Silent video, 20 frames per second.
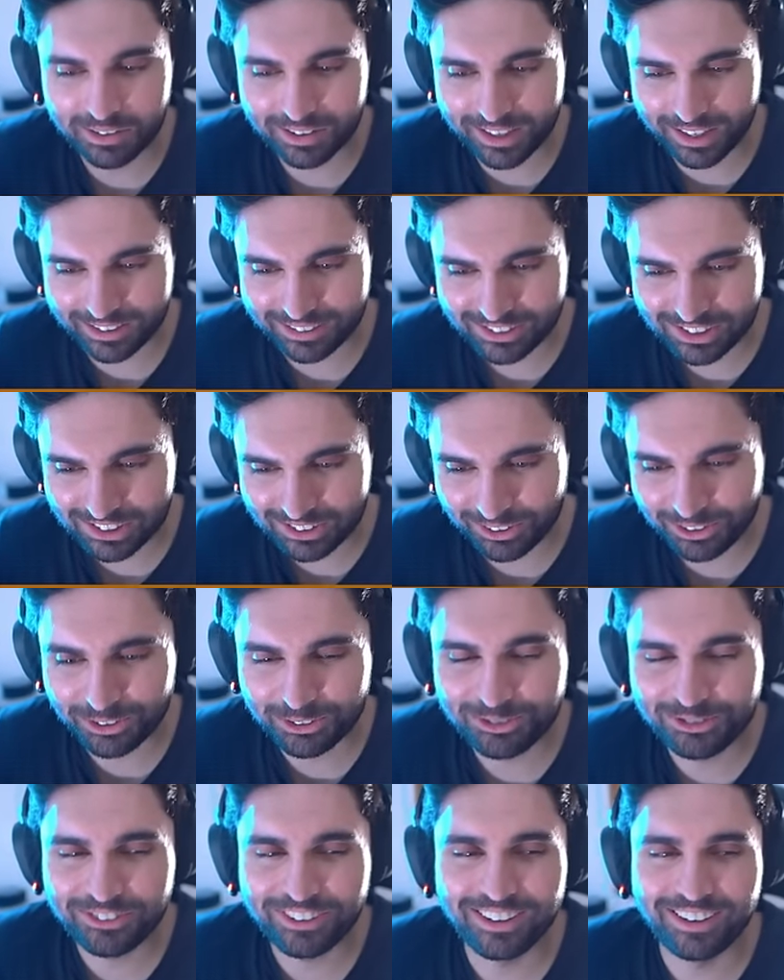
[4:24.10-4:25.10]
Okay,
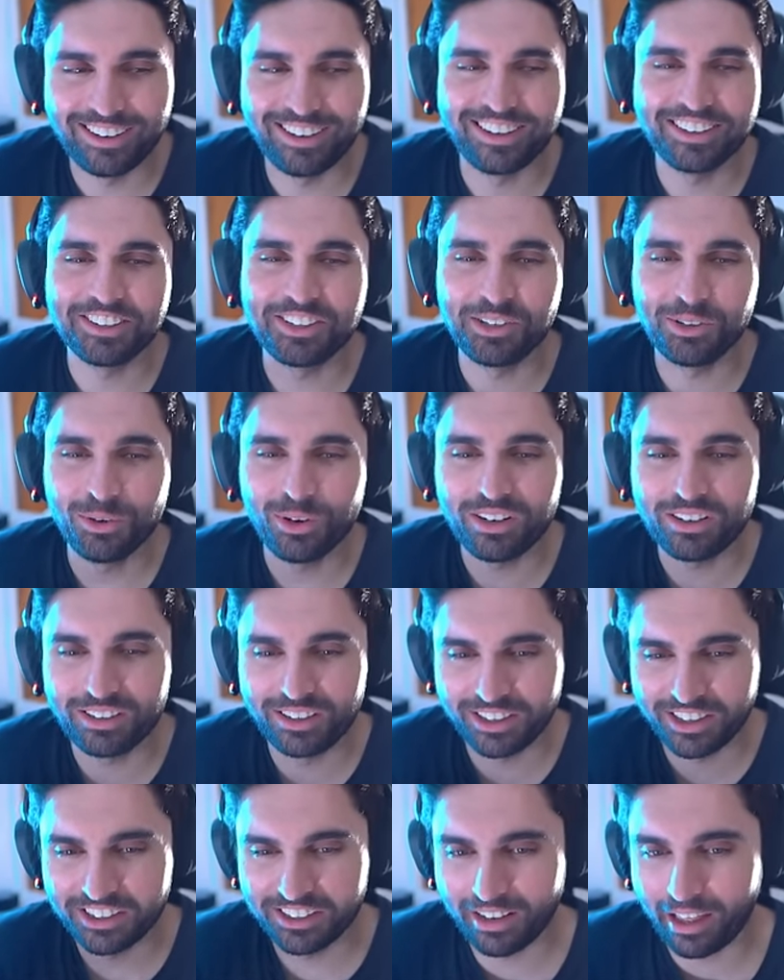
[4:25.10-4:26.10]
so far you
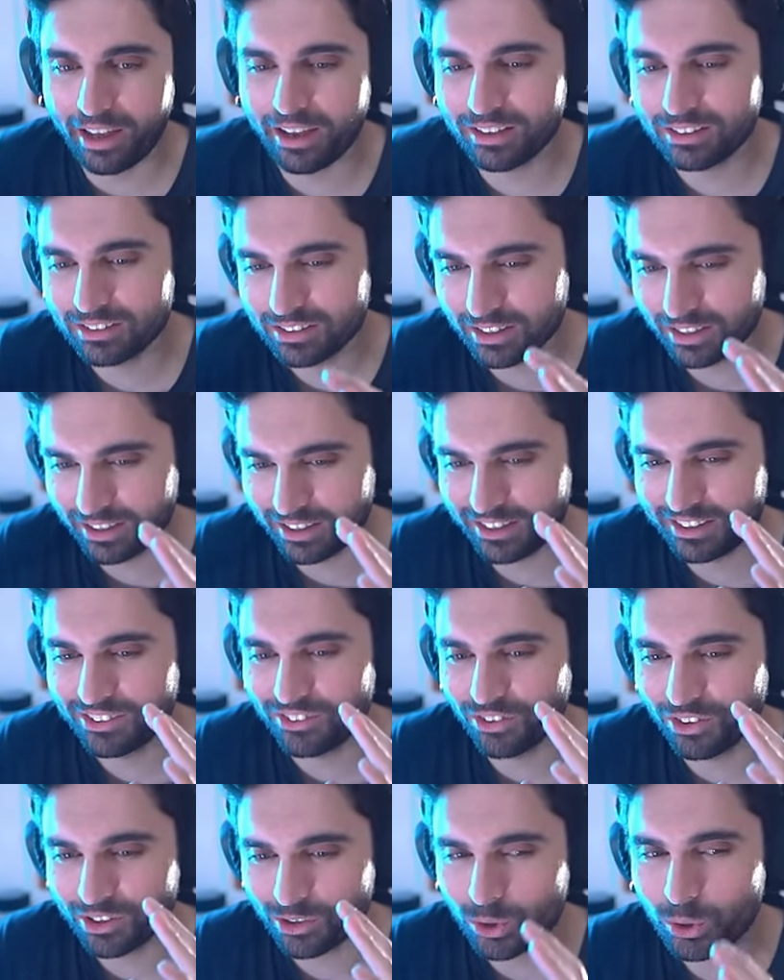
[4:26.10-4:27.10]
heard like the
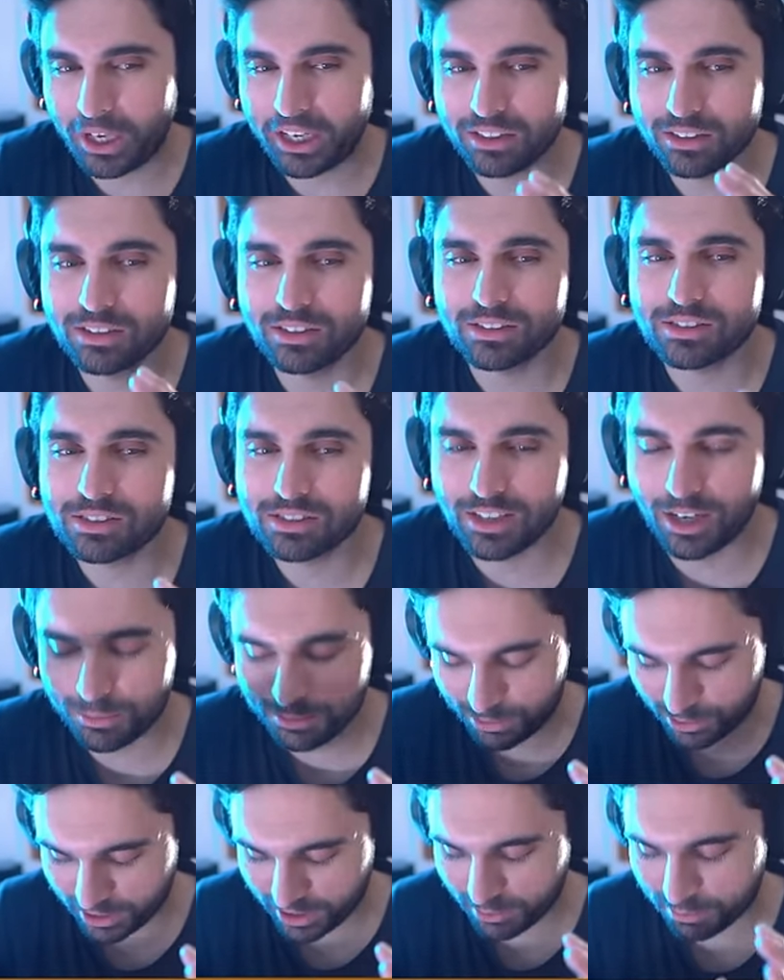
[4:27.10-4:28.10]
quick little
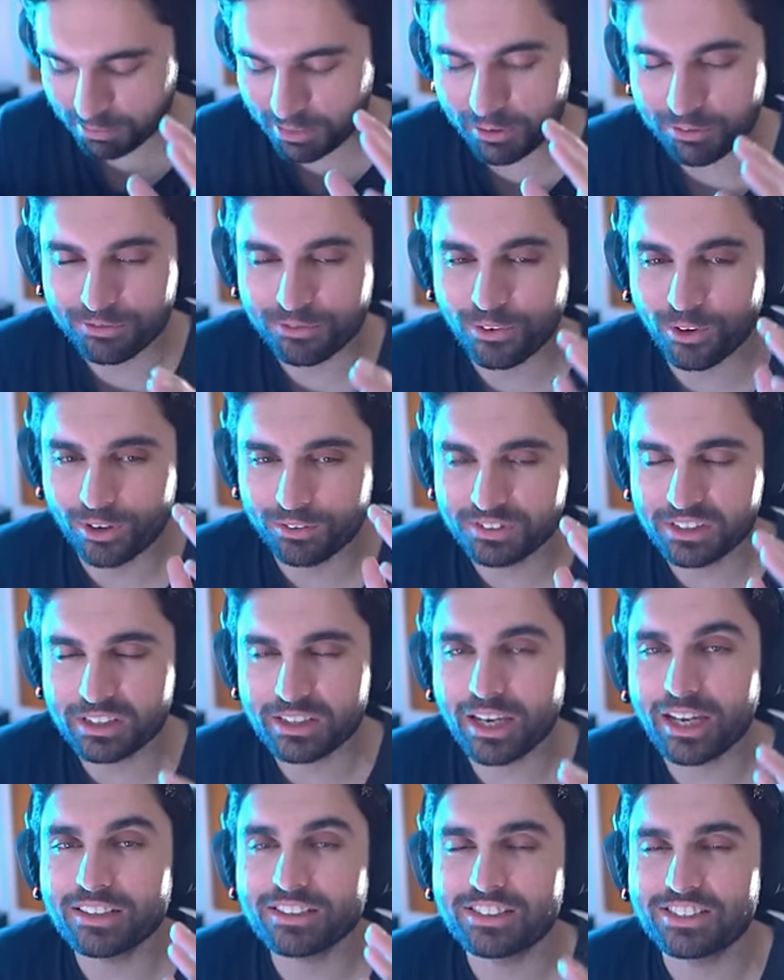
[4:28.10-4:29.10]
summary. Before we
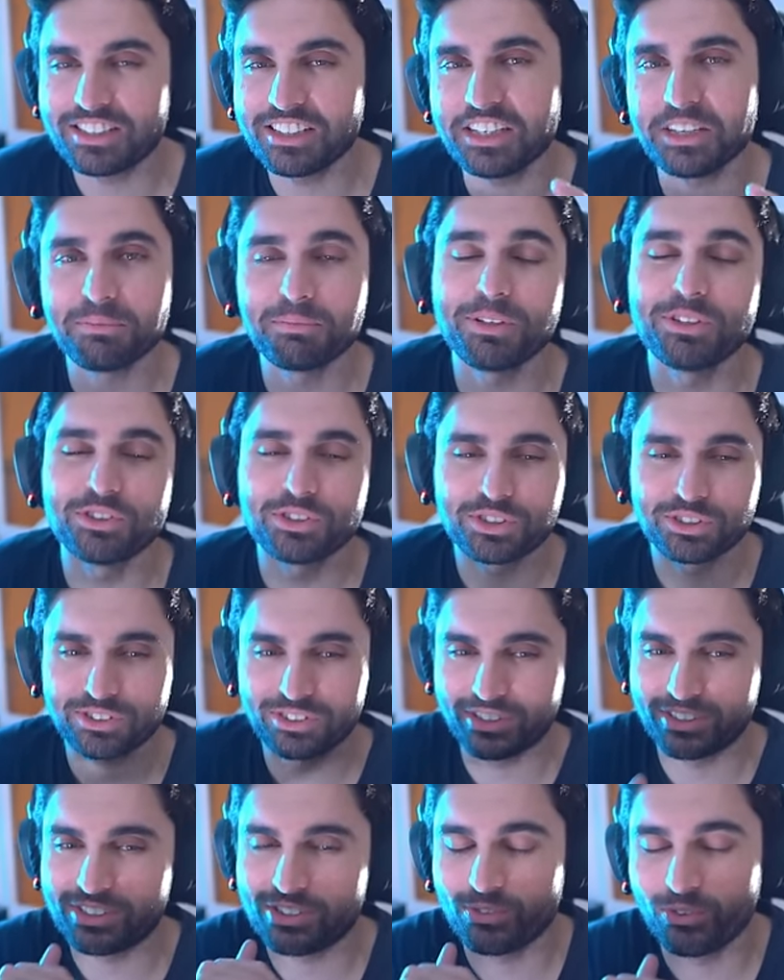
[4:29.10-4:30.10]
get deep into
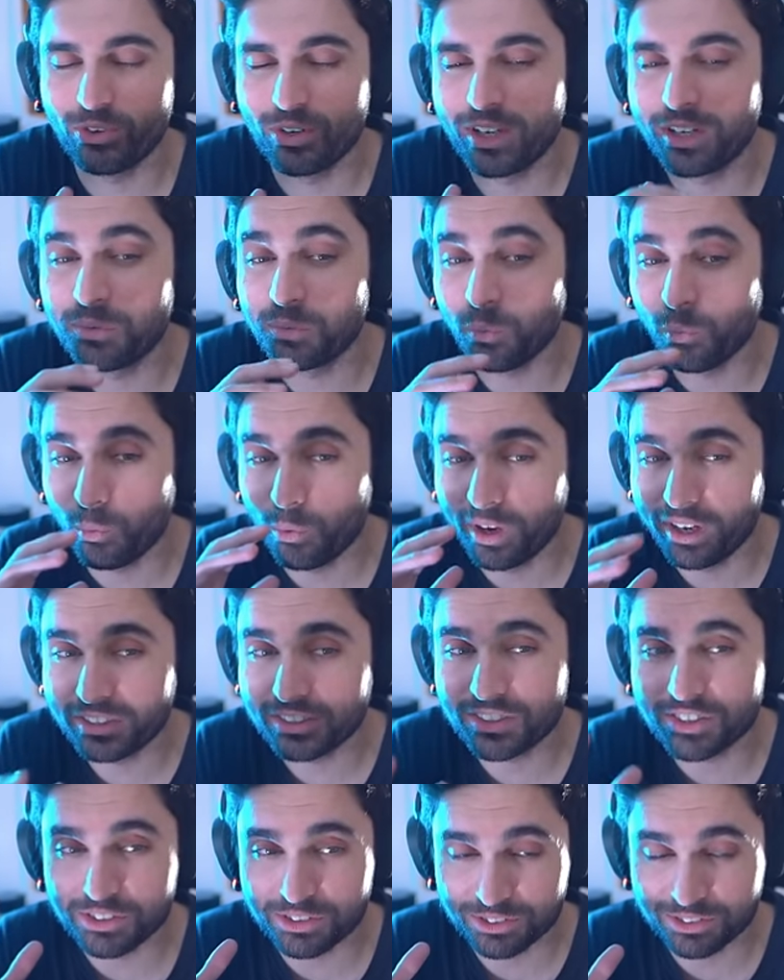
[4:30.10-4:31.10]
this one,
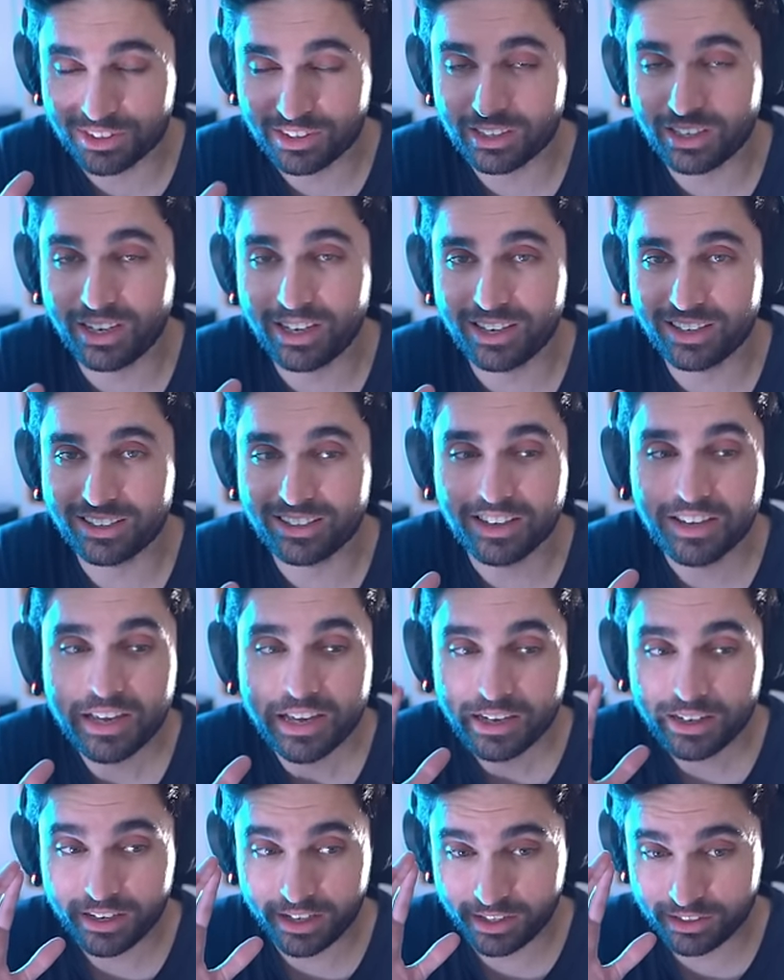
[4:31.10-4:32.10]
what do you think?
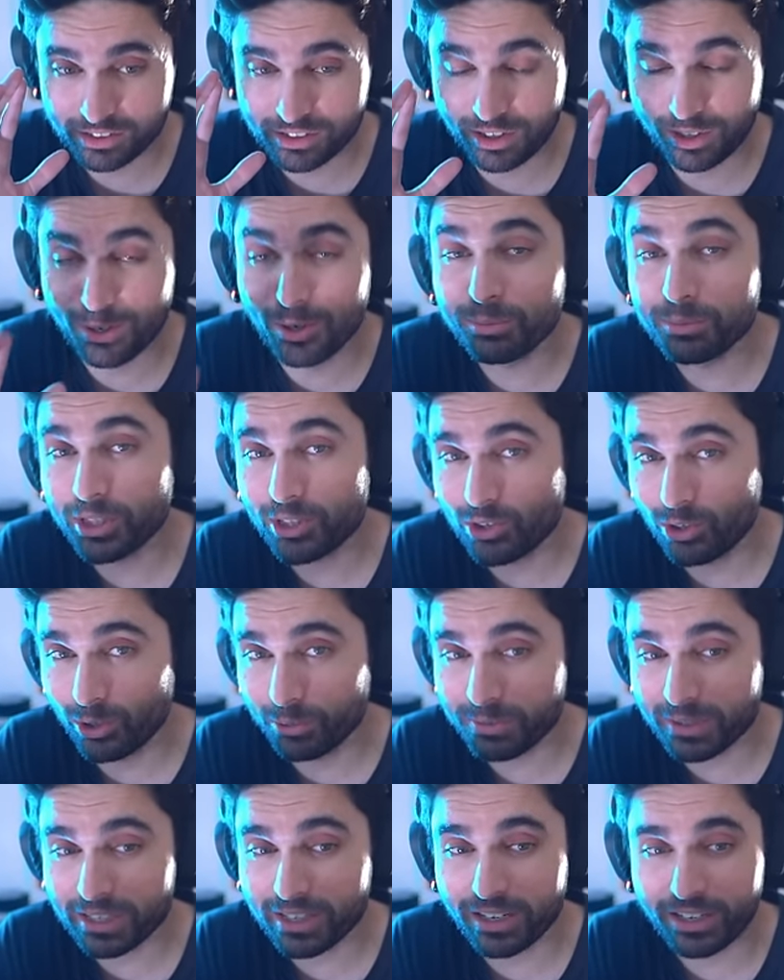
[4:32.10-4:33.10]
Is the homie
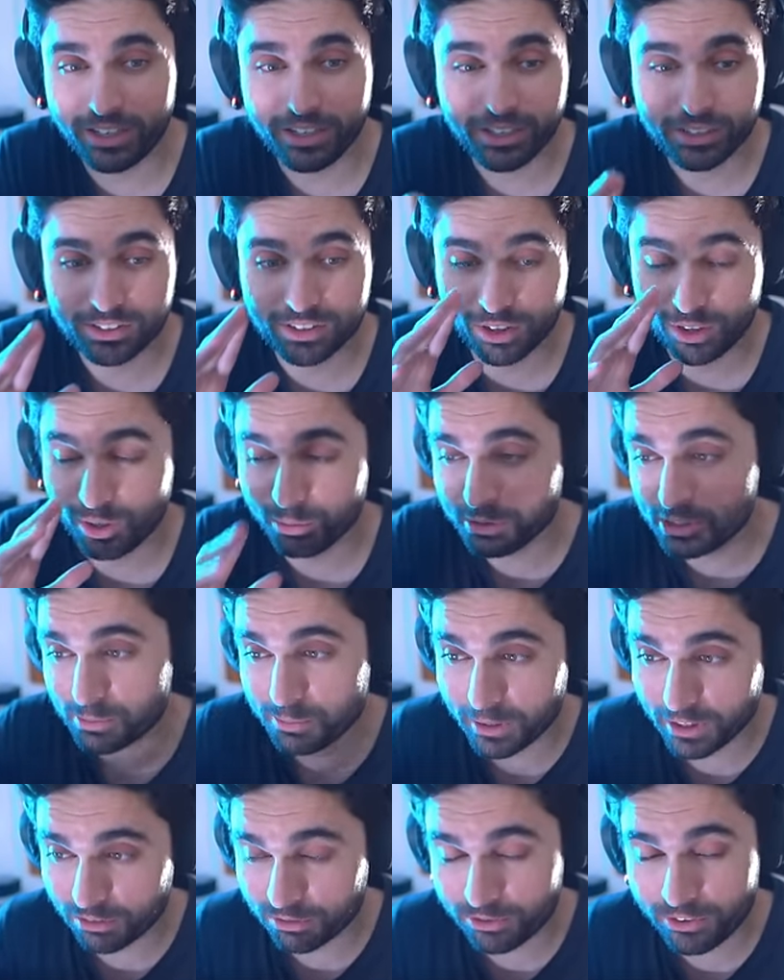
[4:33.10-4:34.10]
coping here? The homie
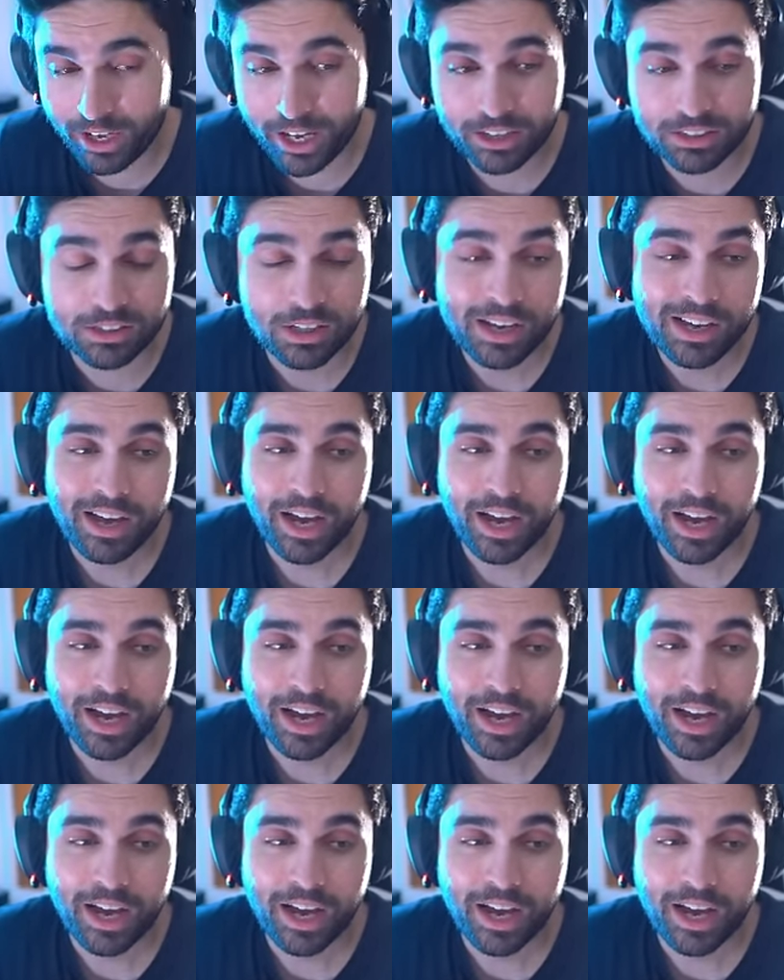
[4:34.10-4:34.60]
spitting facts?